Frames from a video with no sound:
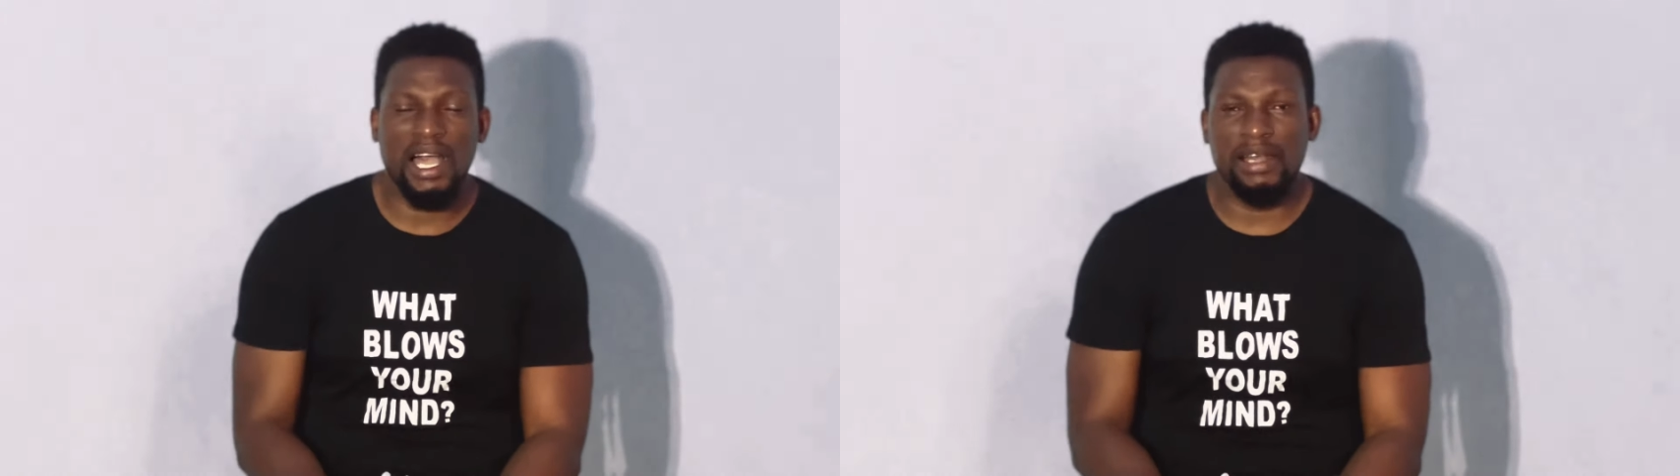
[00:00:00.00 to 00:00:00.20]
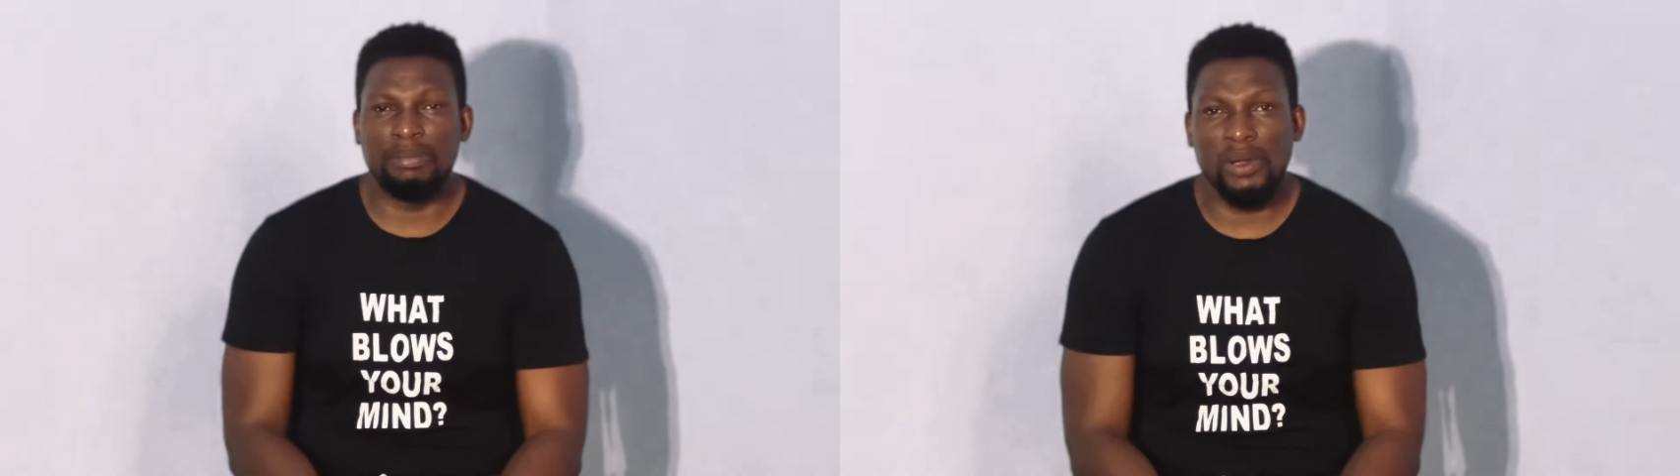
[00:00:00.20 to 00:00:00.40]

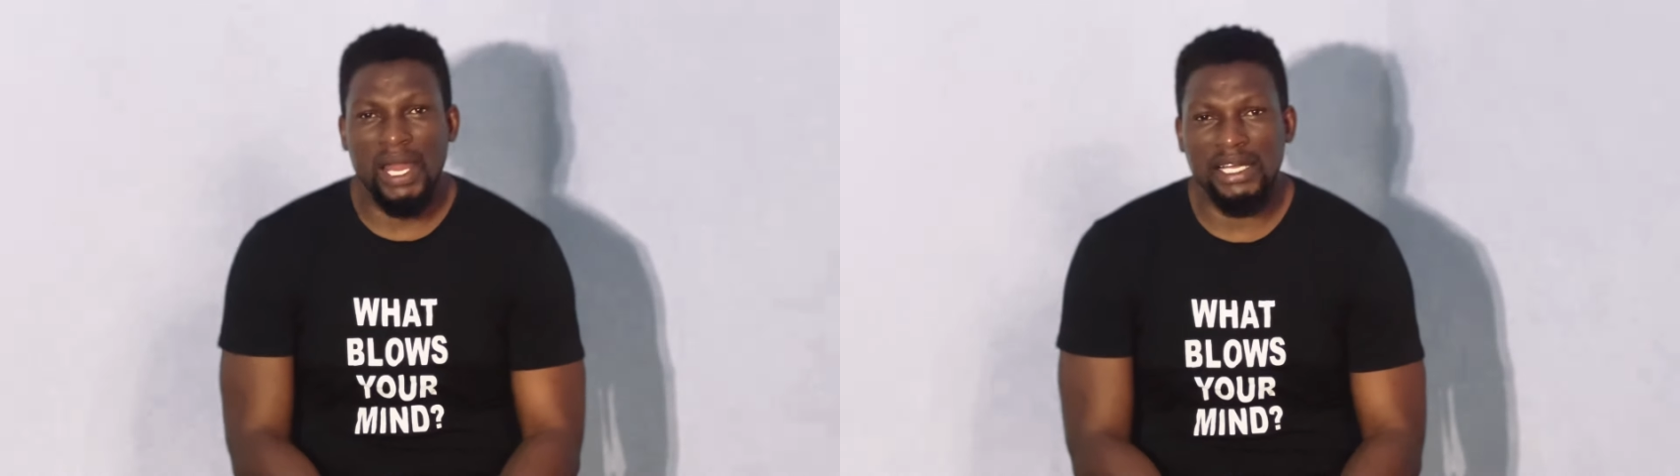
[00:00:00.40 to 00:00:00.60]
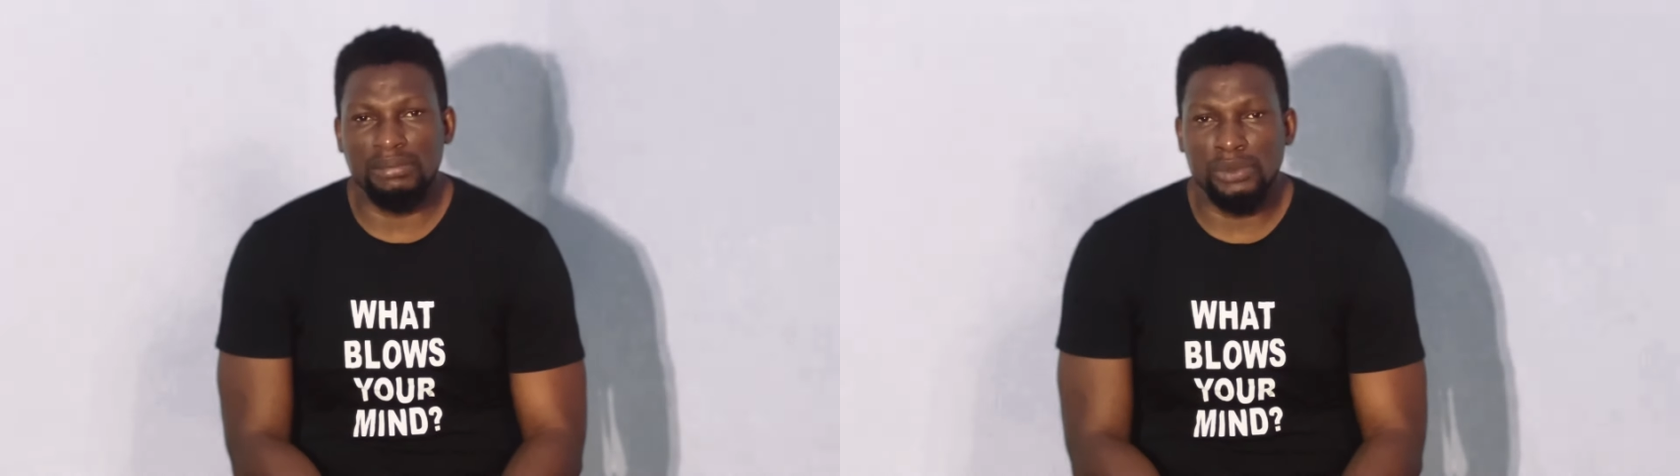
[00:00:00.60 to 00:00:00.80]
and
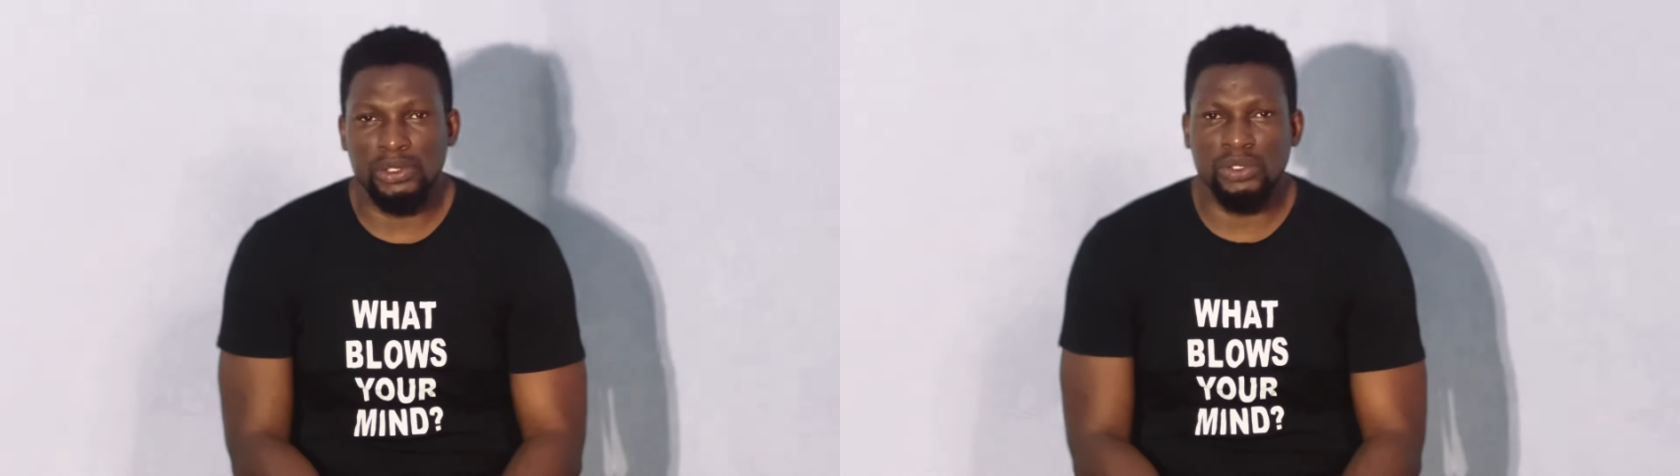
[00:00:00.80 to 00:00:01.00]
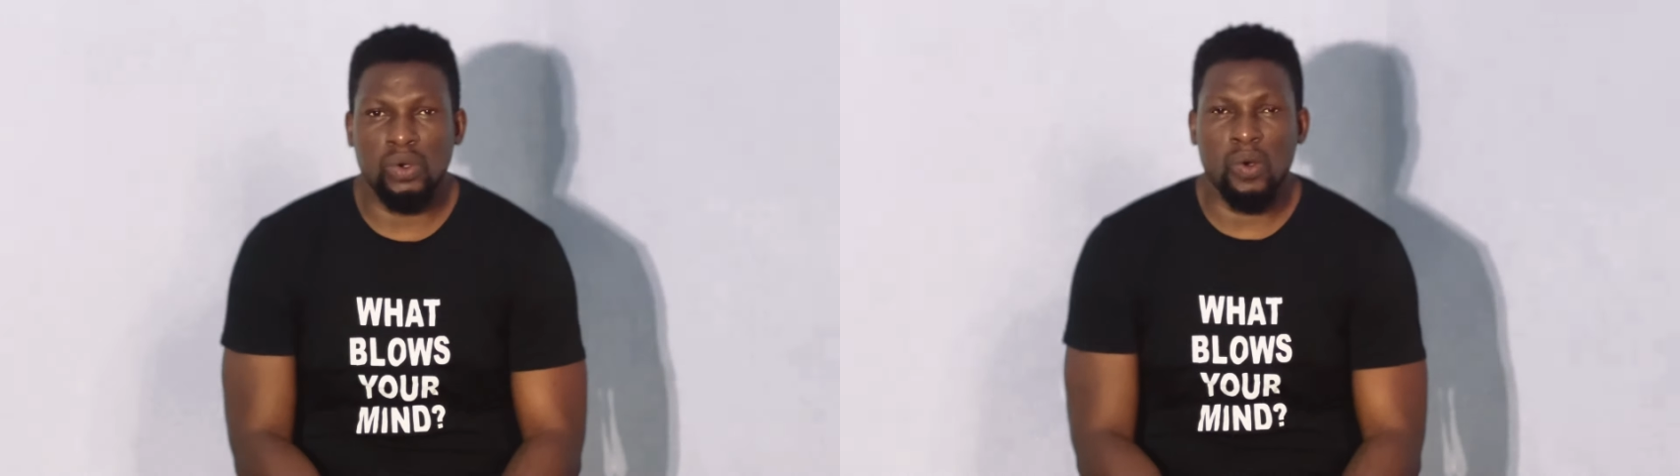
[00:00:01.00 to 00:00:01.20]
Polite
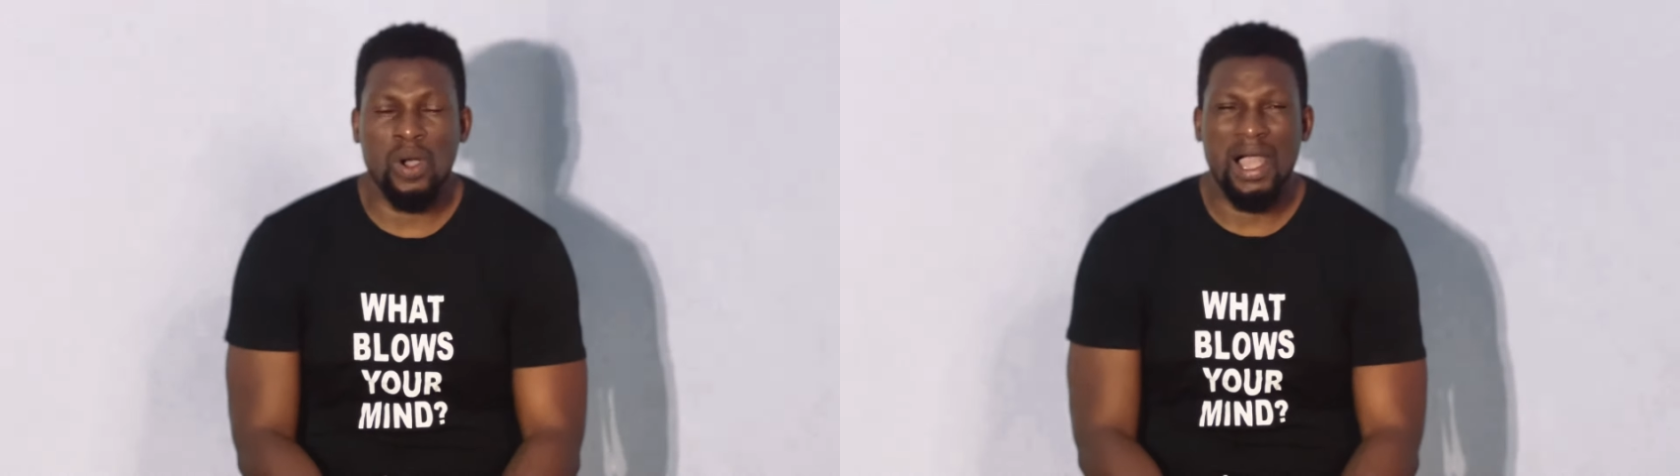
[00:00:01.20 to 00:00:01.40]
Mosko